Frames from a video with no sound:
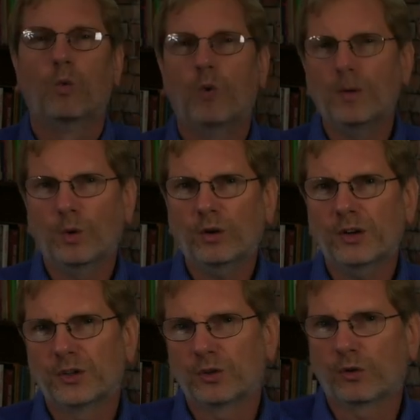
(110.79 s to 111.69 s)
One more
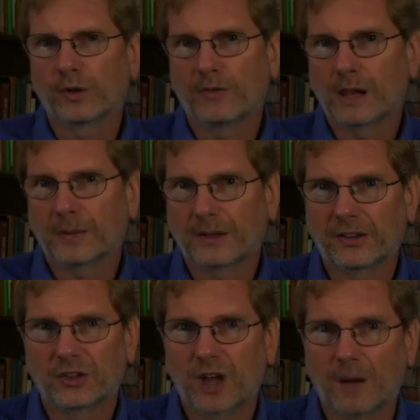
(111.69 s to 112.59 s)
historical development in
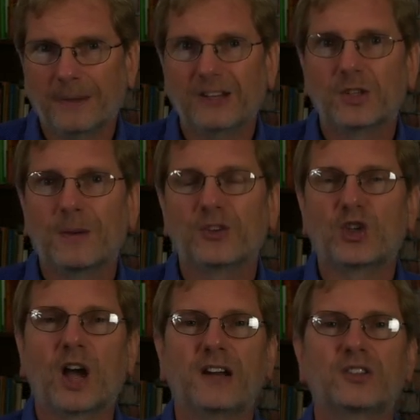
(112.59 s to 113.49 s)
this topic is about
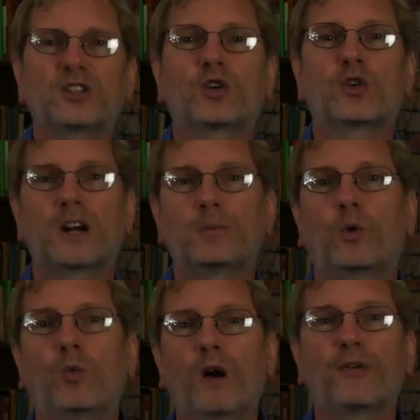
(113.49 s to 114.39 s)
China's
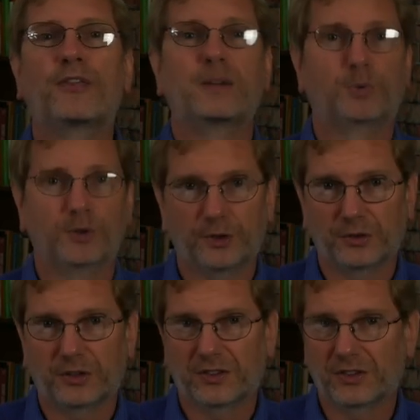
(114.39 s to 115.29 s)
incredible wealth they
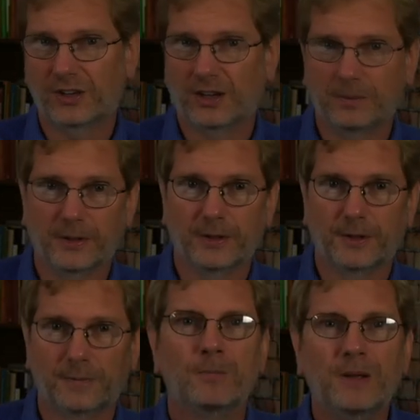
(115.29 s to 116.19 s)
produced in this time period.